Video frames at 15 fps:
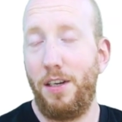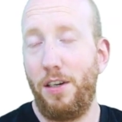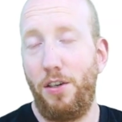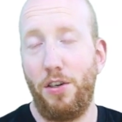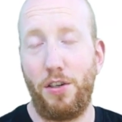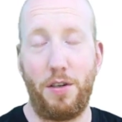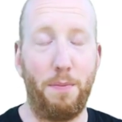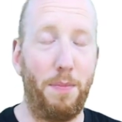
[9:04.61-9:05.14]

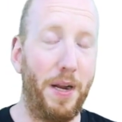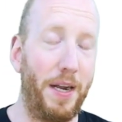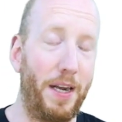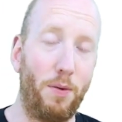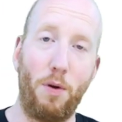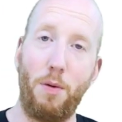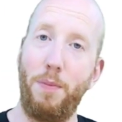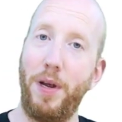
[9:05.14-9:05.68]
just a bling.
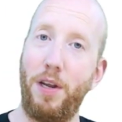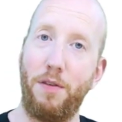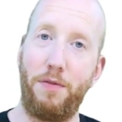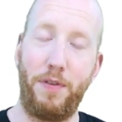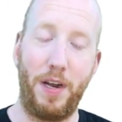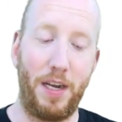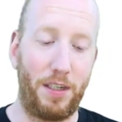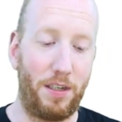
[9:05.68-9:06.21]
It won't make you
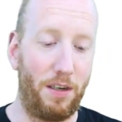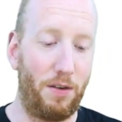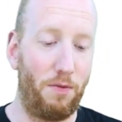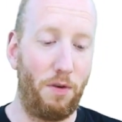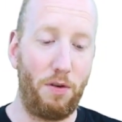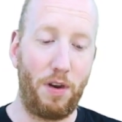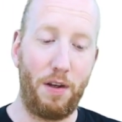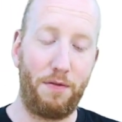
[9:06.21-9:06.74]
faster. It
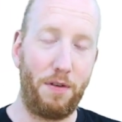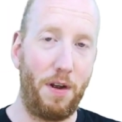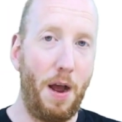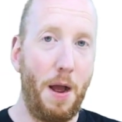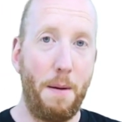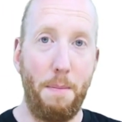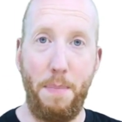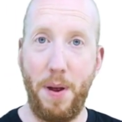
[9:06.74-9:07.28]
won't have a
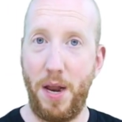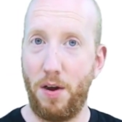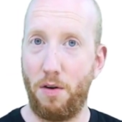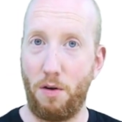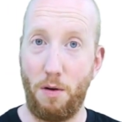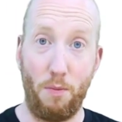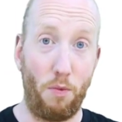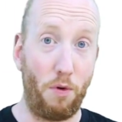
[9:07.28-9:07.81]
better
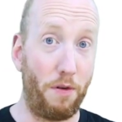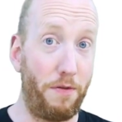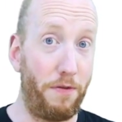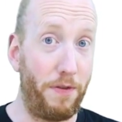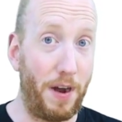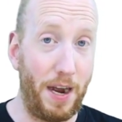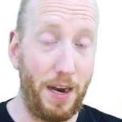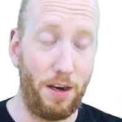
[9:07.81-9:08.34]
or more
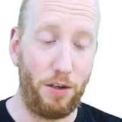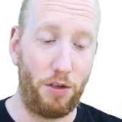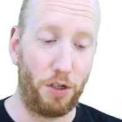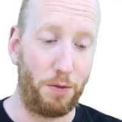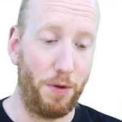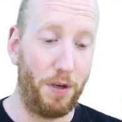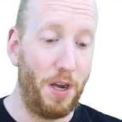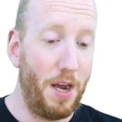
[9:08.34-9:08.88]
fine
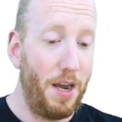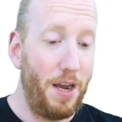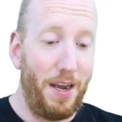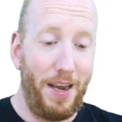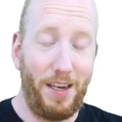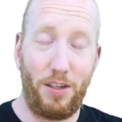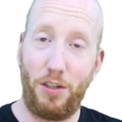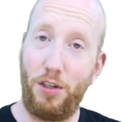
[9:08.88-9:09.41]
adjustment.
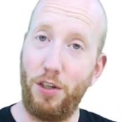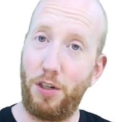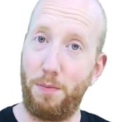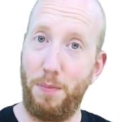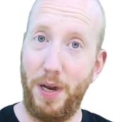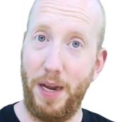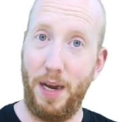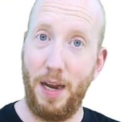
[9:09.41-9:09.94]
It's
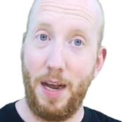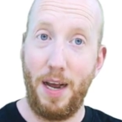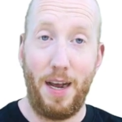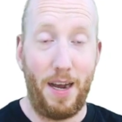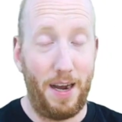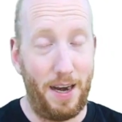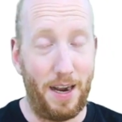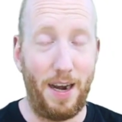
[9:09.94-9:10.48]
just bling,
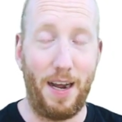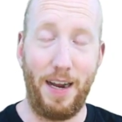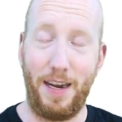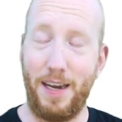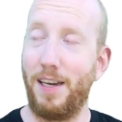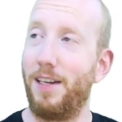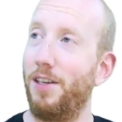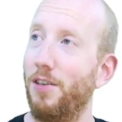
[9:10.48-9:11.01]
and I
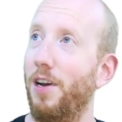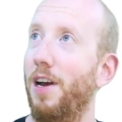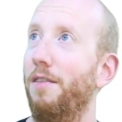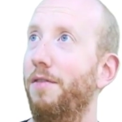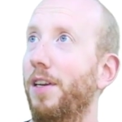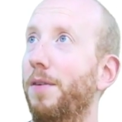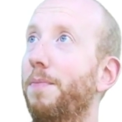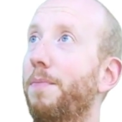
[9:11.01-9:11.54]
like it to
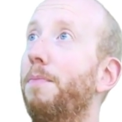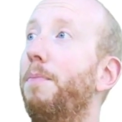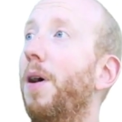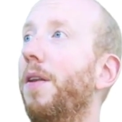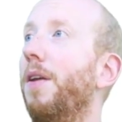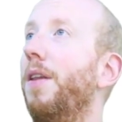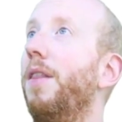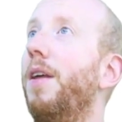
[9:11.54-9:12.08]
have it.
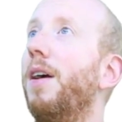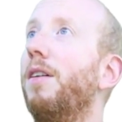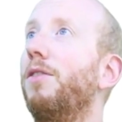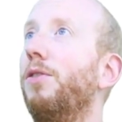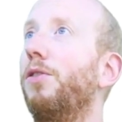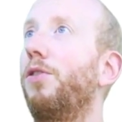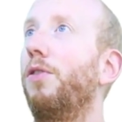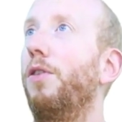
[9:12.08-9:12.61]
But there
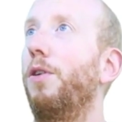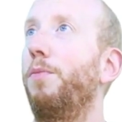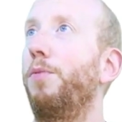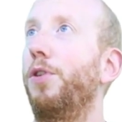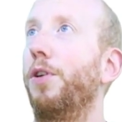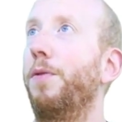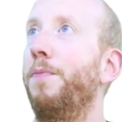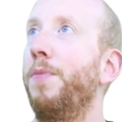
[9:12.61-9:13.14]
is also an option,